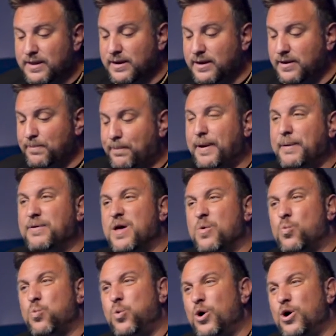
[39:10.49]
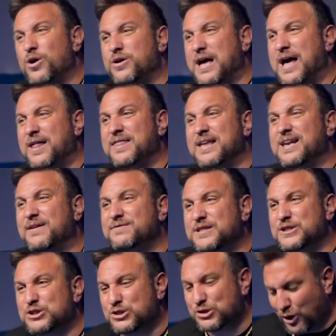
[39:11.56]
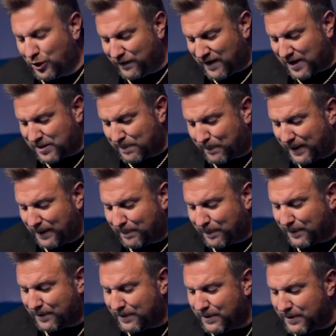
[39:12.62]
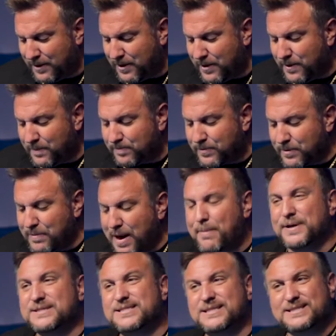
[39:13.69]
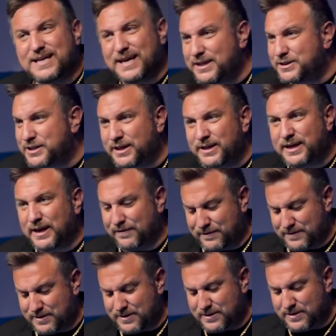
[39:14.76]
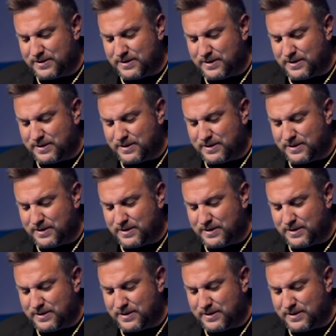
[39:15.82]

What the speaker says: People that work, they love to serve other people. Maybe it's a teaching gift.